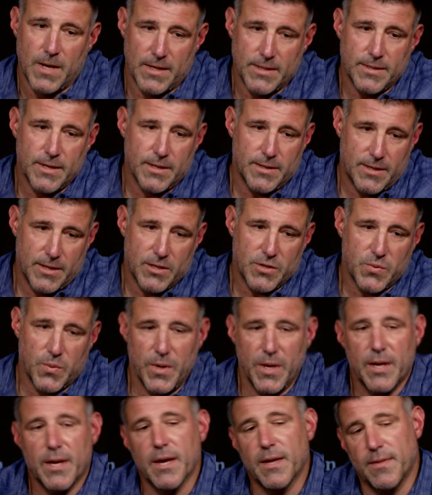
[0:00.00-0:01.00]
I said this
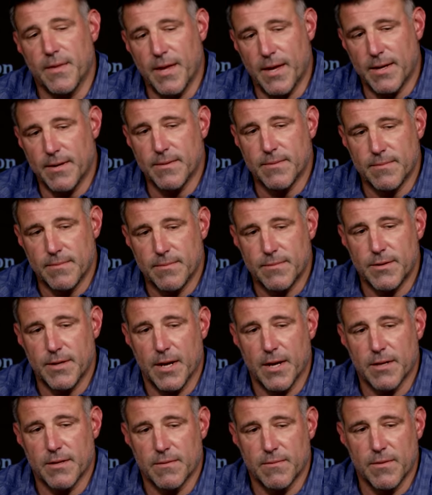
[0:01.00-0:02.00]
week and then. Oh,
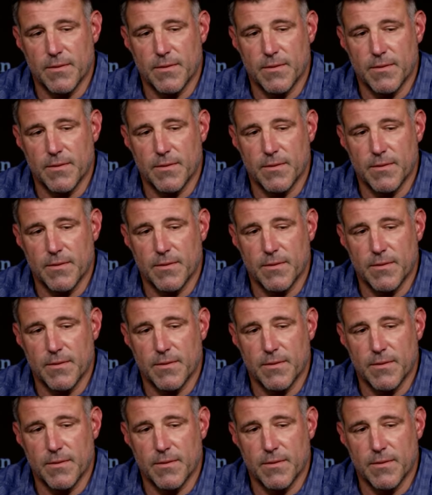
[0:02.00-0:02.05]
sorry.